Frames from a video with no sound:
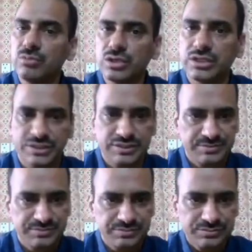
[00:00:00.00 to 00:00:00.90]
molars.
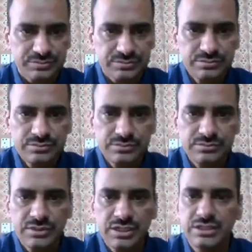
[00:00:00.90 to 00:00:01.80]

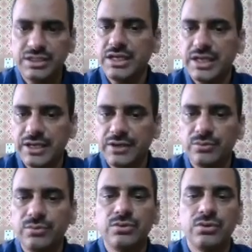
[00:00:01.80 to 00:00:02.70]
They
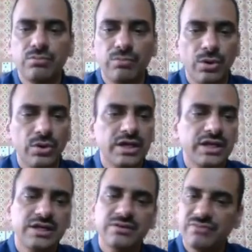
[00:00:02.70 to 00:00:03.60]
have
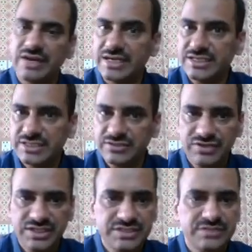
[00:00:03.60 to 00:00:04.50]
broader and flatter
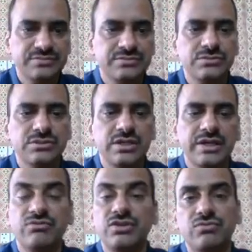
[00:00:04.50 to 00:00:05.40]
surface
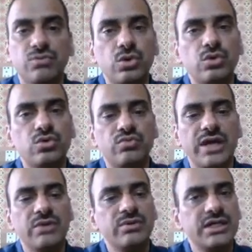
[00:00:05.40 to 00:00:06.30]
with 4 to
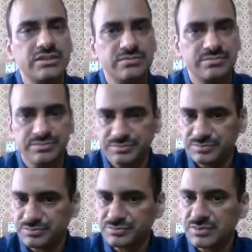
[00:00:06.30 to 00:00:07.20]
5 cusps
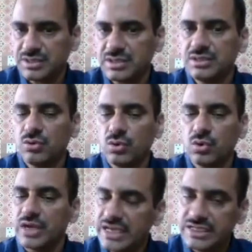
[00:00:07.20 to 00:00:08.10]

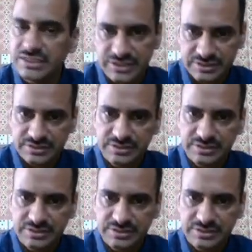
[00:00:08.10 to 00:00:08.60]
or edge